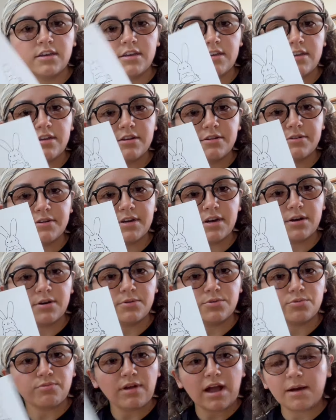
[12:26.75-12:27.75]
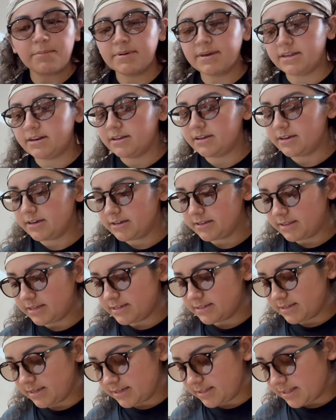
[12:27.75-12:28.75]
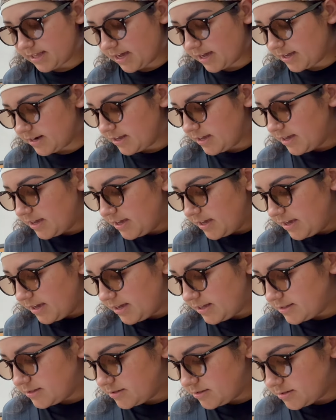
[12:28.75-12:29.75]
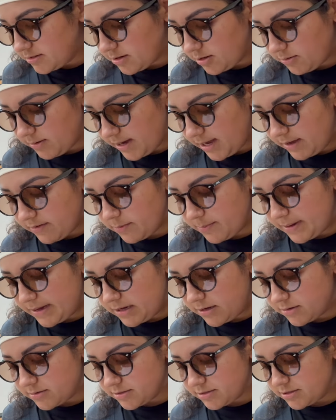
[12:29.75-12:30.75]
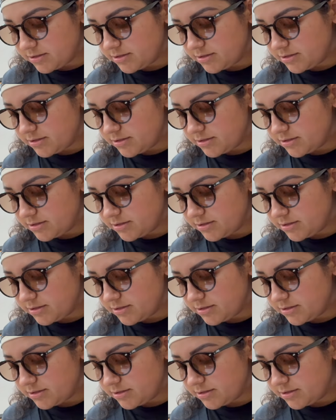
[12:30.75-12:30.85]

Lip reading: you know, goat, rabbit, things like that. And so I have about